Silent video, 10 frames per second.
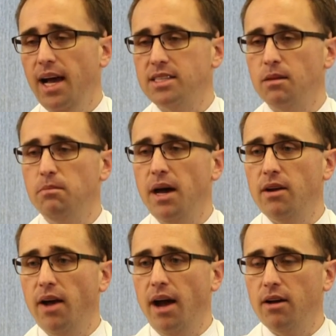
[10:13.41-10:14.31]
has a
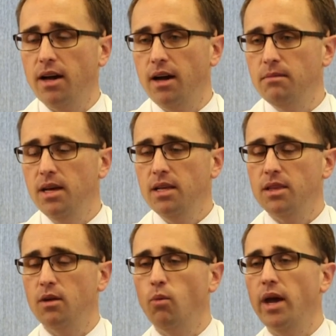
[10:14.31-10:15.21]
better outcome
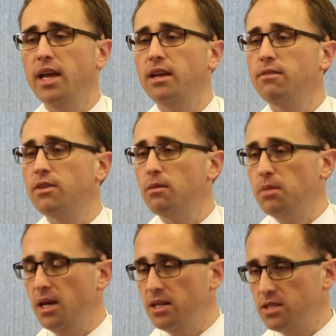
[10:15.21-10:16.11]
than waiting for the
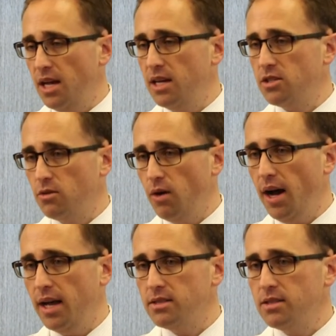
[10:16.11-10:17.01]
PSA to
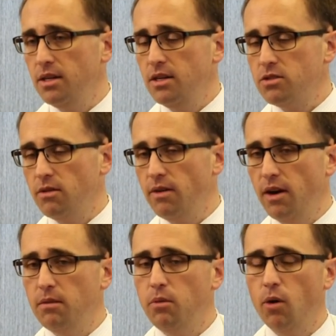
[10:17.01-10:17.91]
rise. So
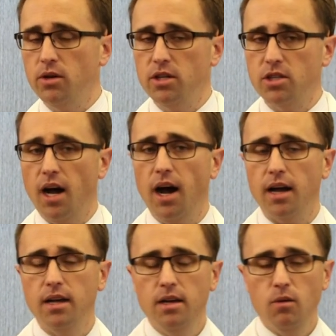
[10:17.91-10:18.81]
very important to
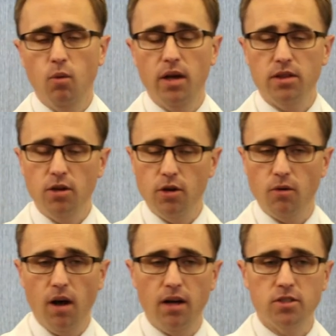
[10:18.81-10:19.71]
talk with your
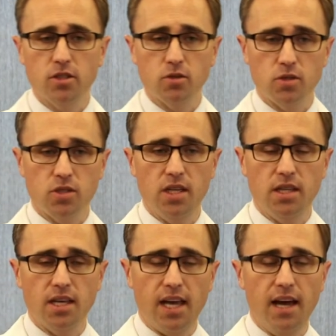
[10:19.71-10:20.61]
urologist or
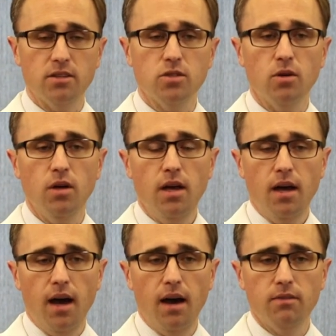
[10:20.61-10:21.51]
seek the counsel
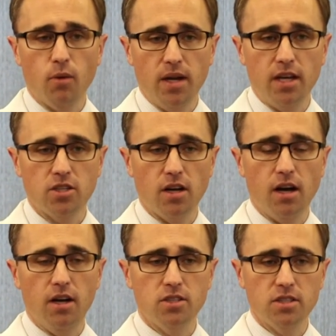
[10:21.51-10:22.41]
of a radiation
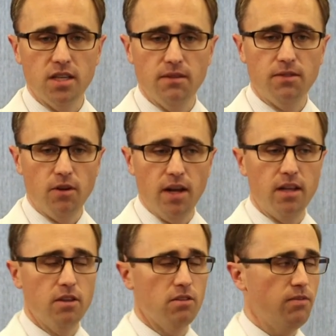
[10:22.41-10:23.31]
oncologist if there are
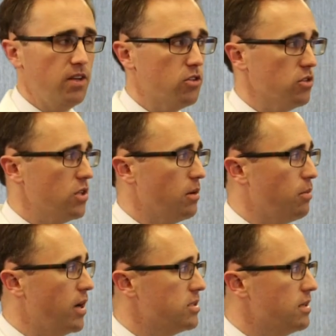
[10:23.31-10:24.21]
any of those features that are
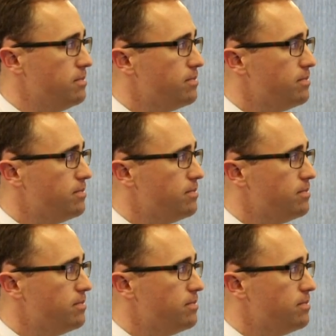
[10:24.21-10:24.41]
present.